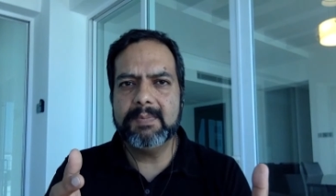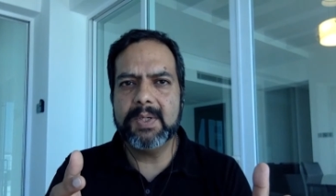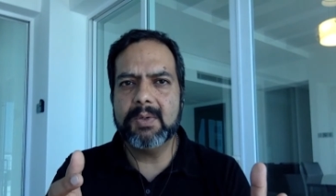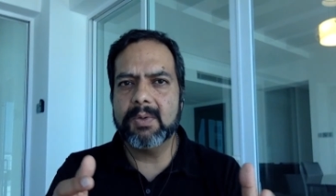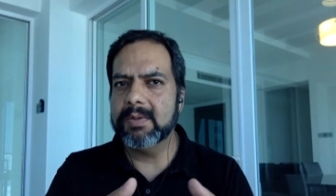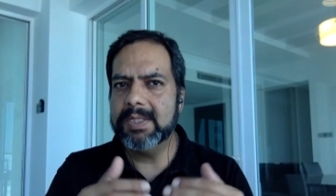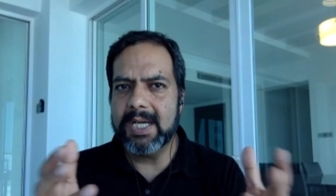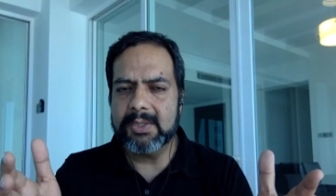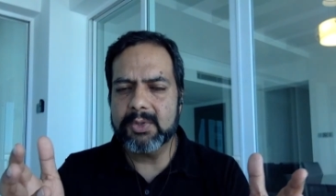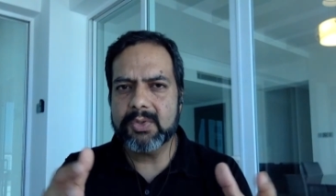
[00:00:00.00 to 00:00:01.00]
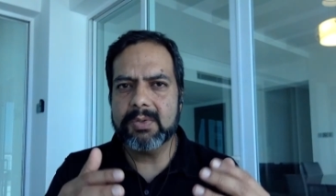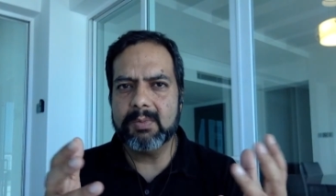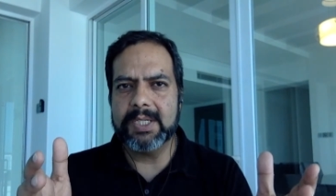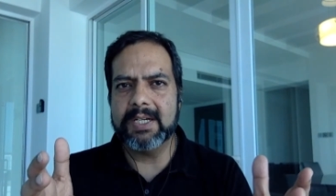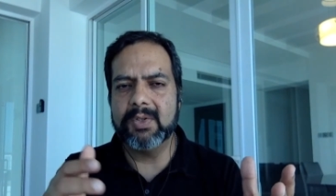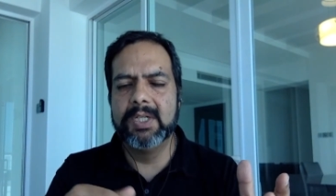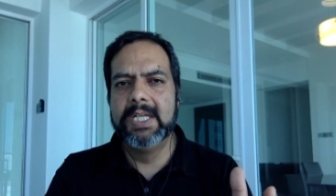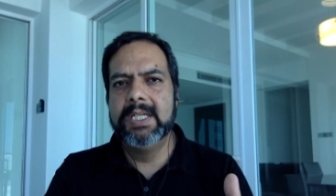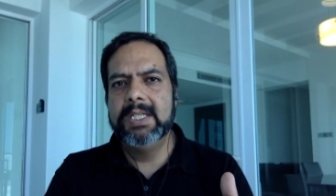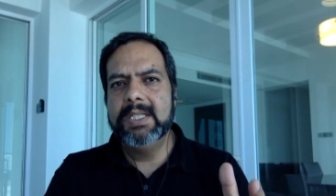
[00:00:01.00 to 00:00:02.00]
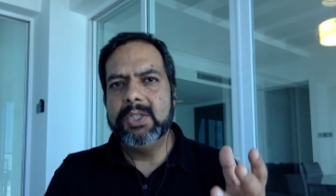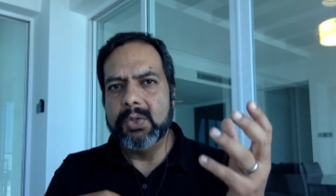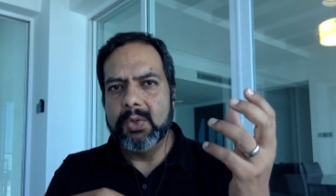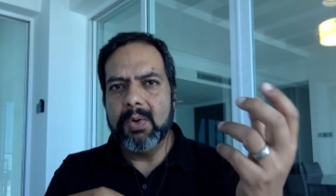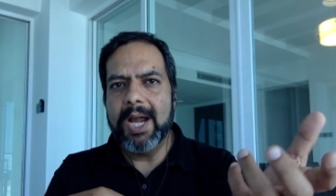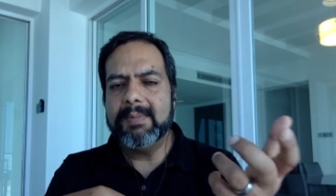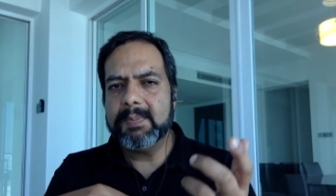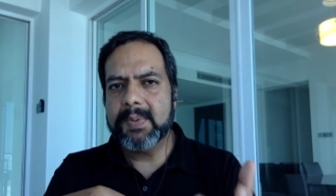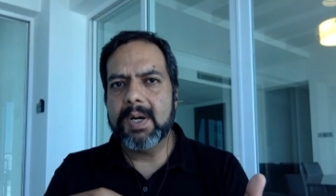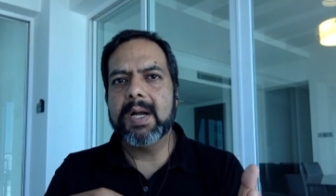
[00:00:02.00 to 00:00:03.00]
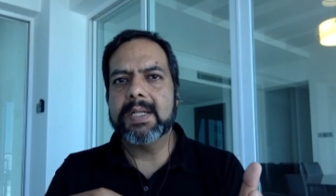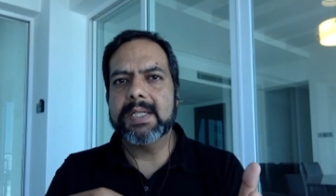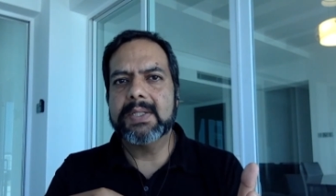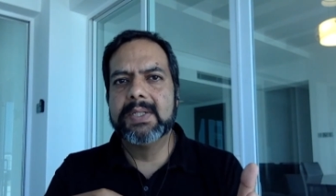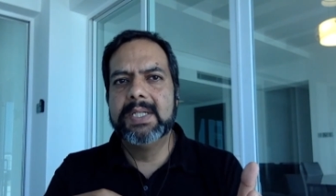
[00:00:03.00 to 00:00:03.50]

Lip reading: or a dollar store, whatever. You grab a product